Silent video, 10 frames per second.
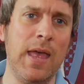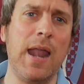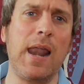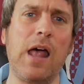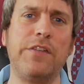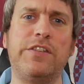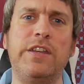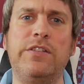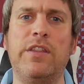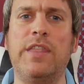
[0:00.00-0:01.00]
Last
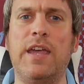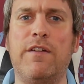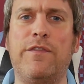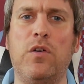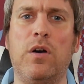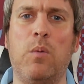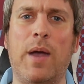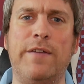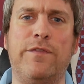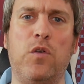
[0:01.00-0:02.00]
season, their
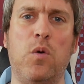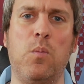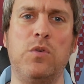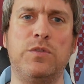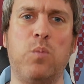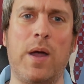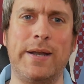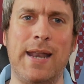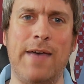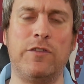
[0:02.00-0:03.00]
away form was
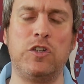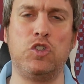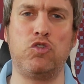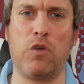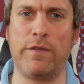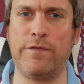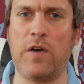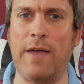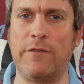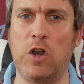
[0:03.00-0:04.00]
1-11, drawn
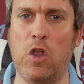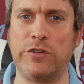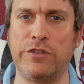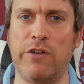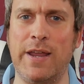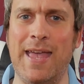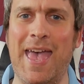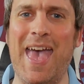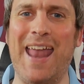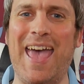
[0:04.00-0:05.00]
5 and lost 3,
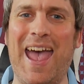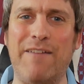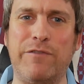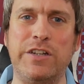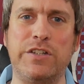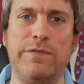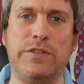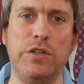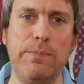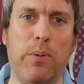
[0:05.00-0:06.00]
an average of
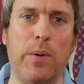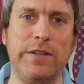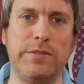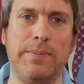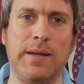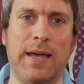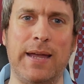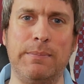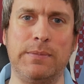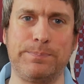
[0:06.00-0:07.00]
2 points per
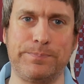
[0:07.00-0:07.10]
game.